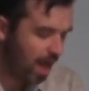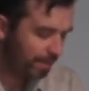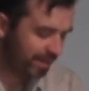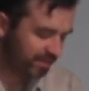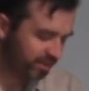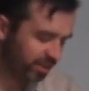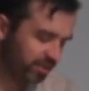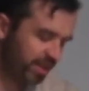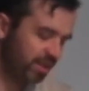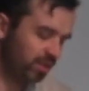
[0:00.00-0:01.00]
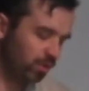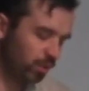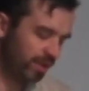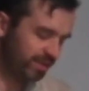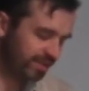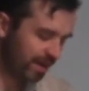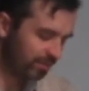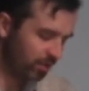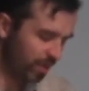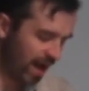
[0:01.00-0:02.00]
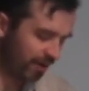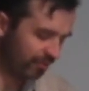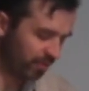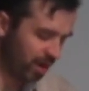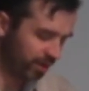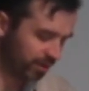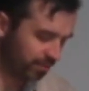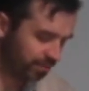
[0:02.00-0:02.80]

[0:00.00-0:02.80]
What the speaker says: but certainly the Lord has kept you back from honor.